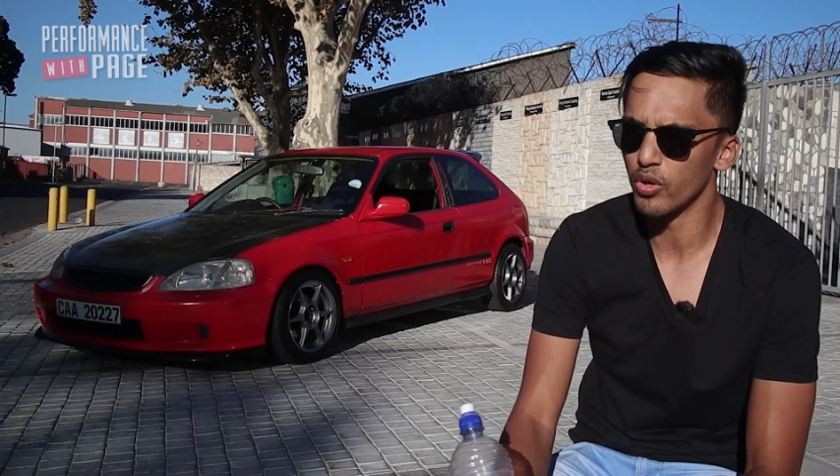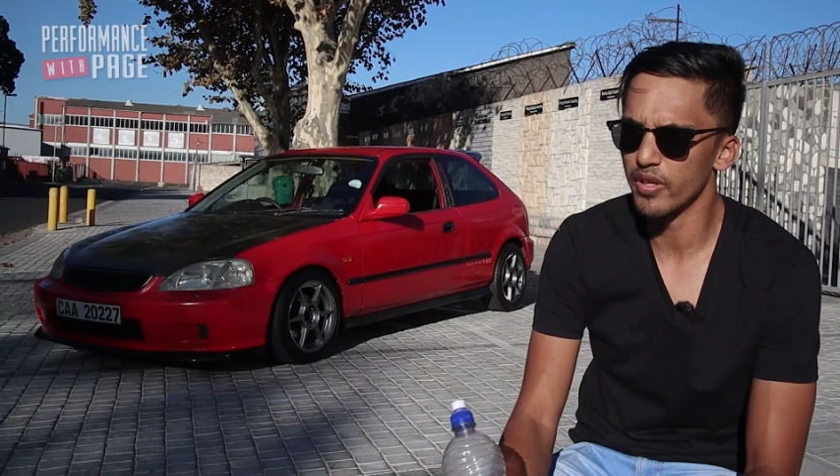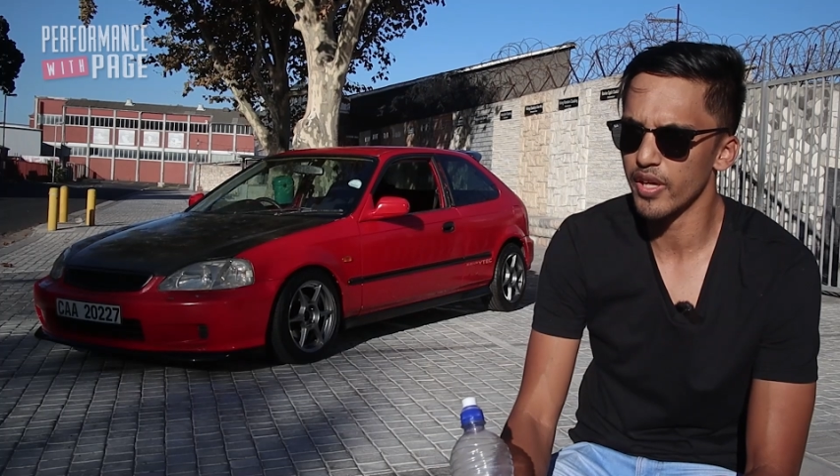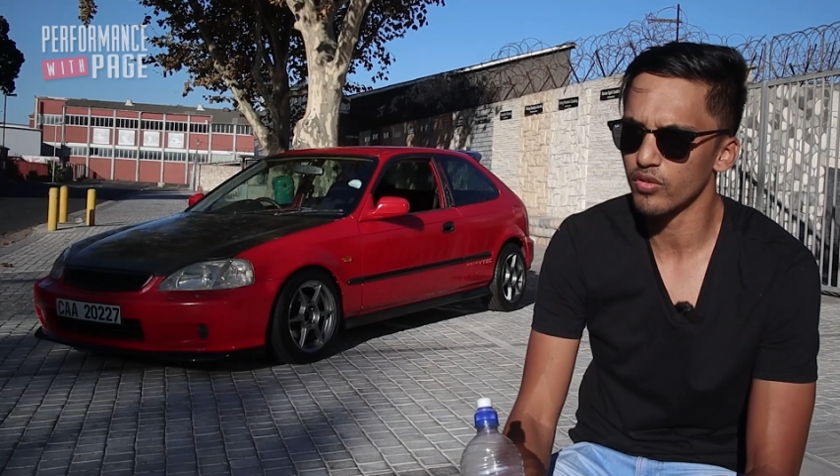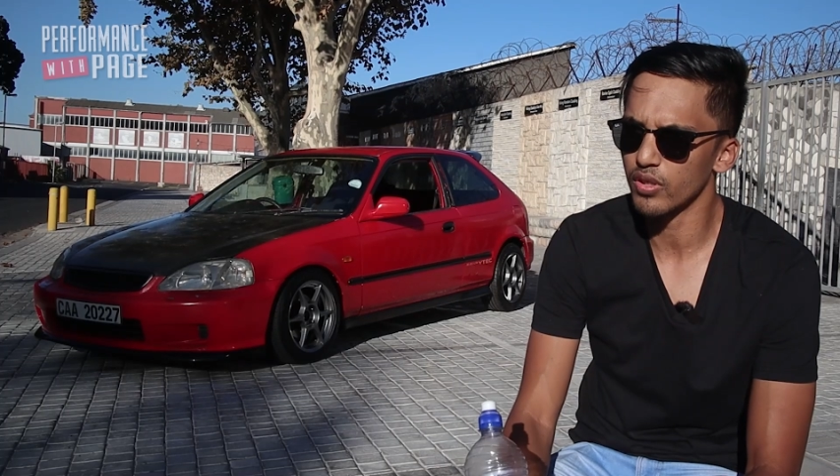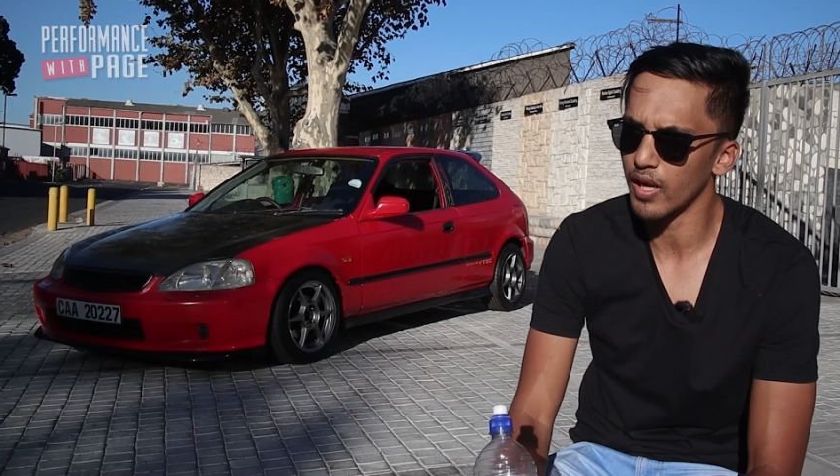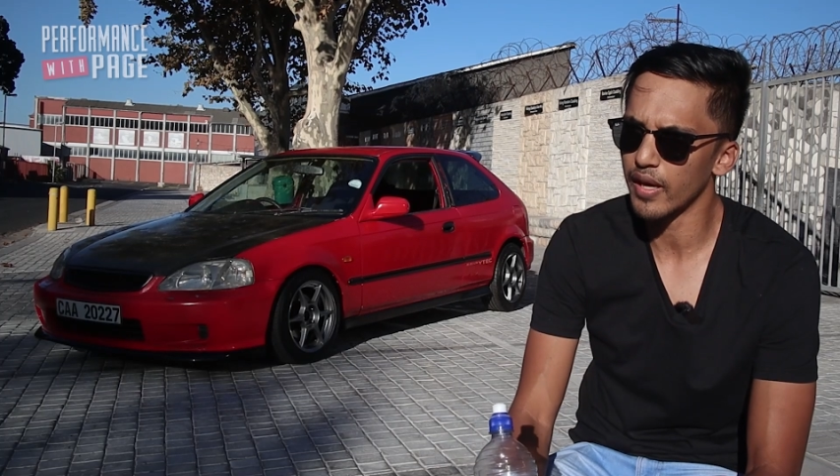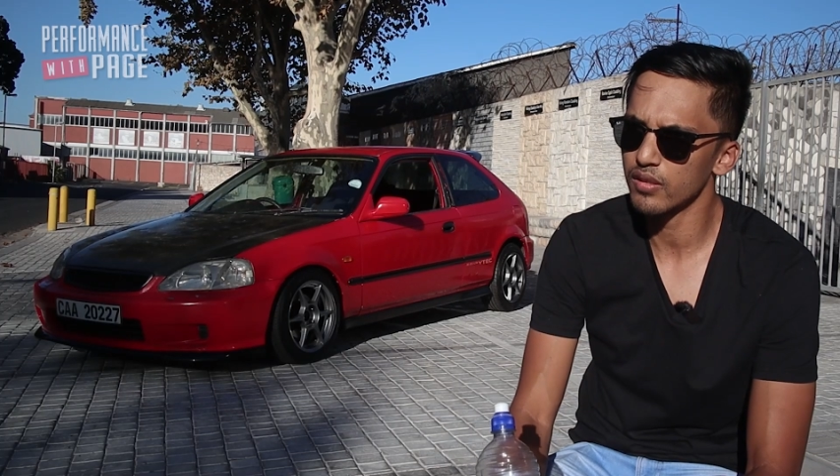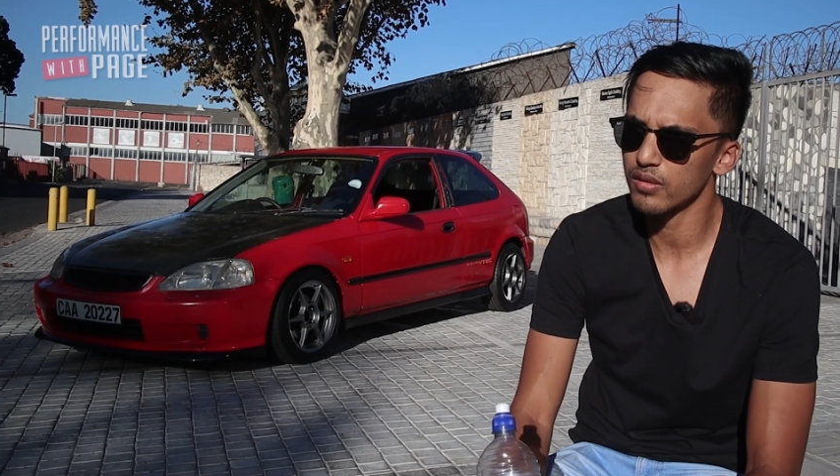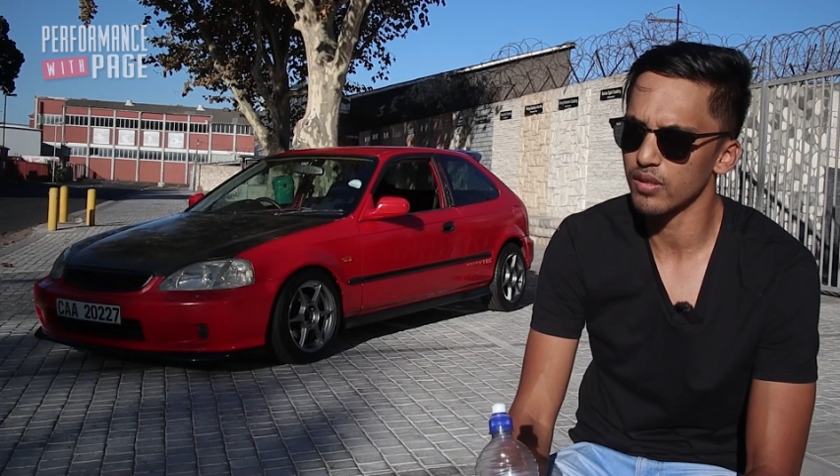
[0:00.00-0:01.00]
ordered that
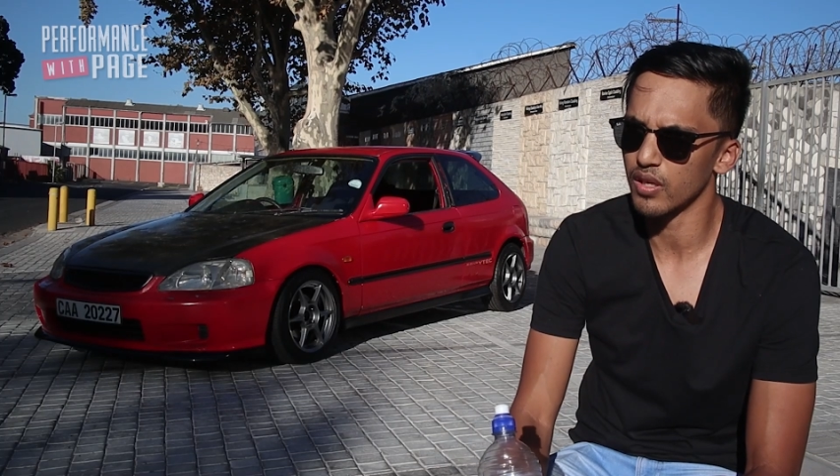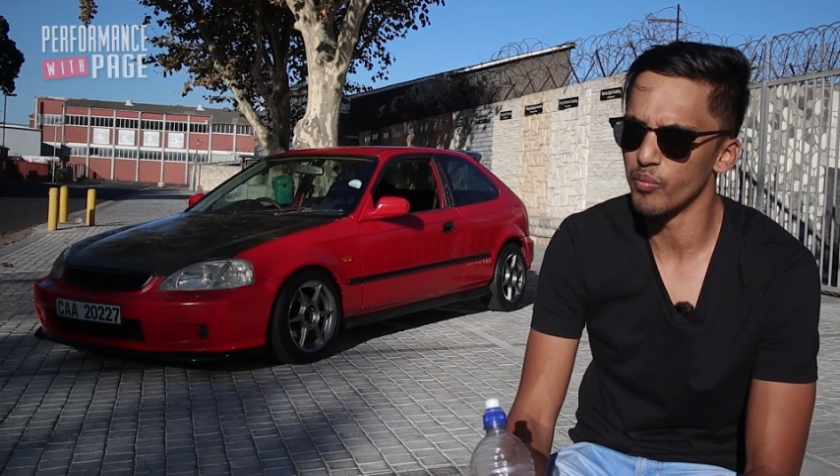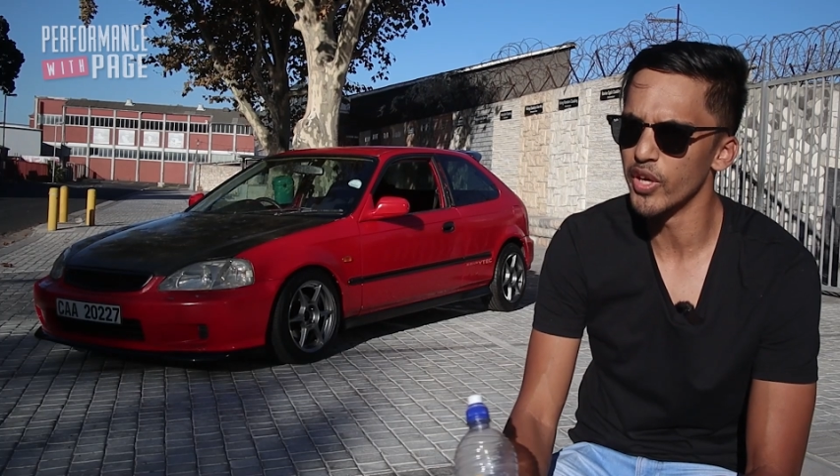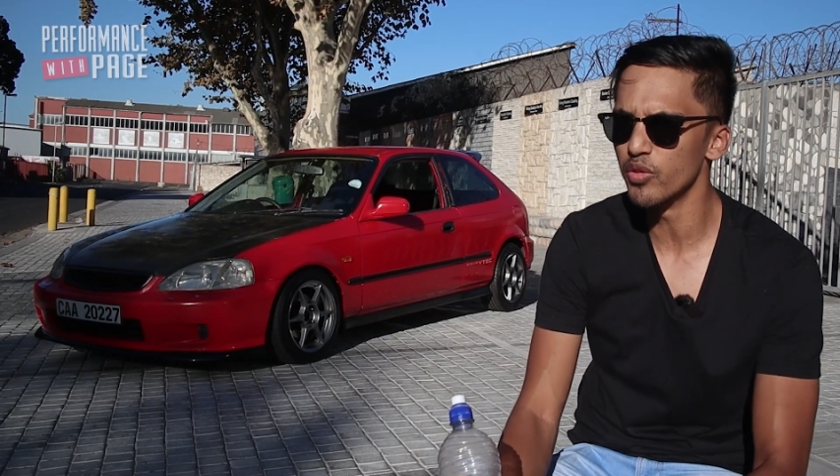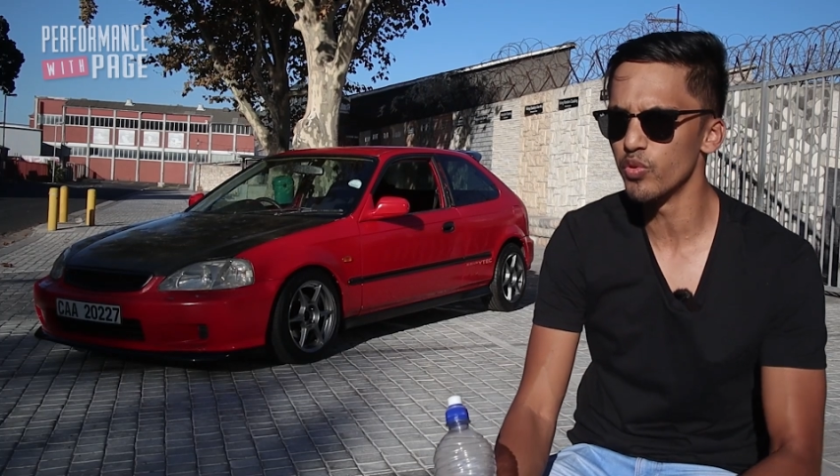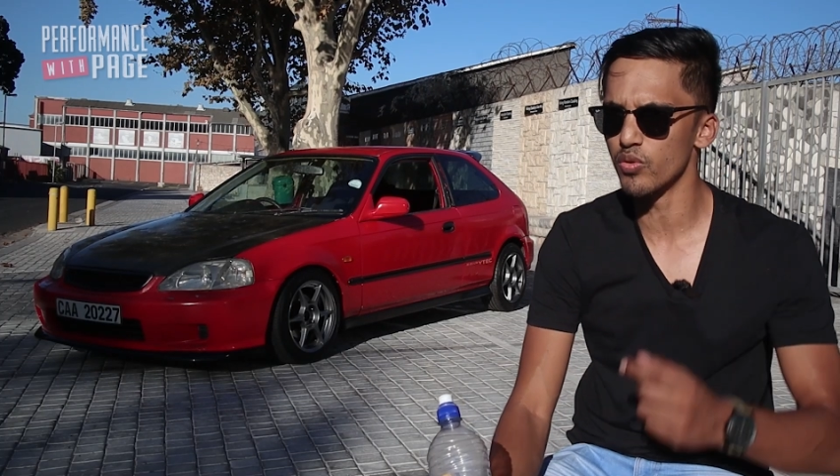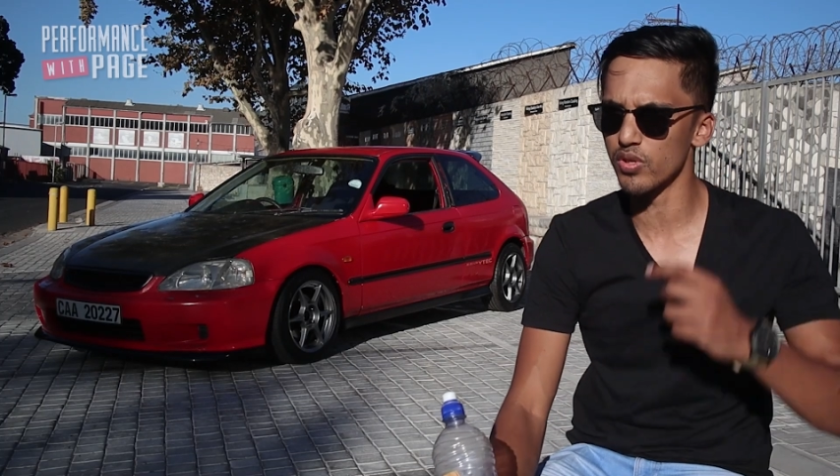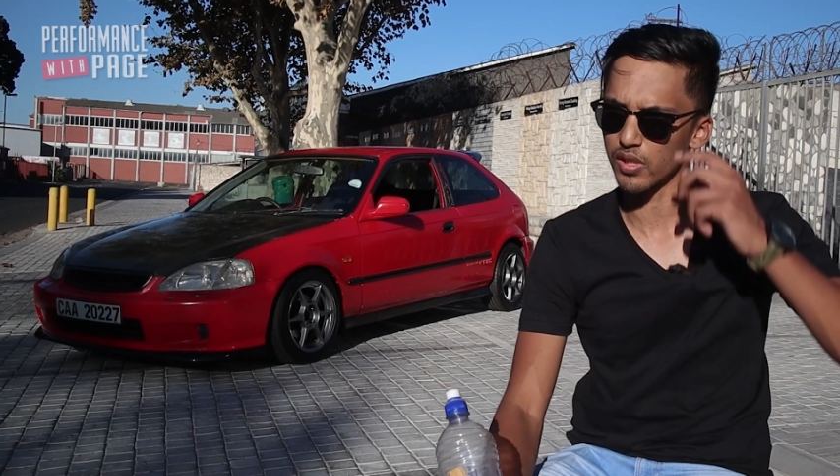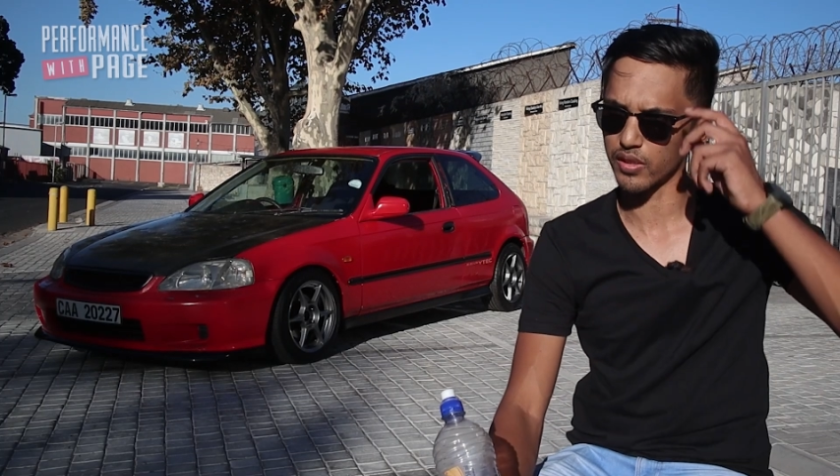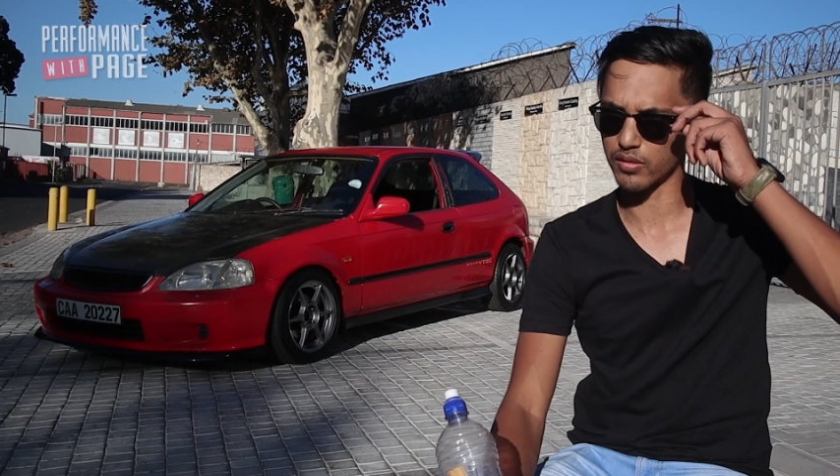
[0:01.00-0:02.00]
online, mainly
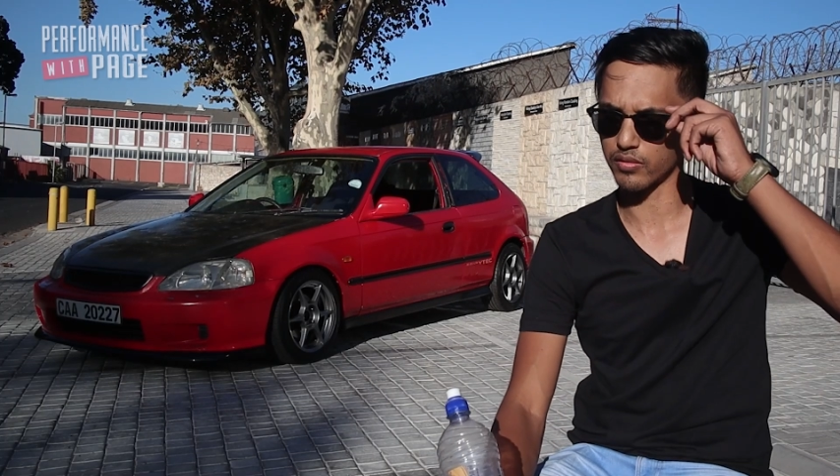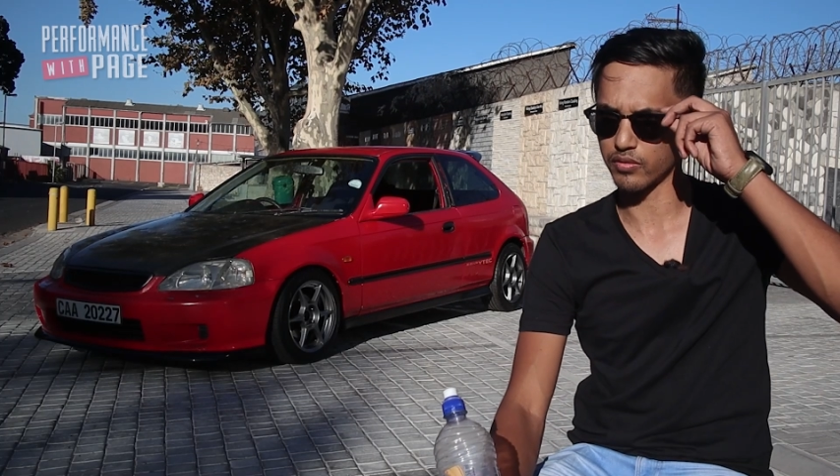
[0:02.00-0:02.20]
because like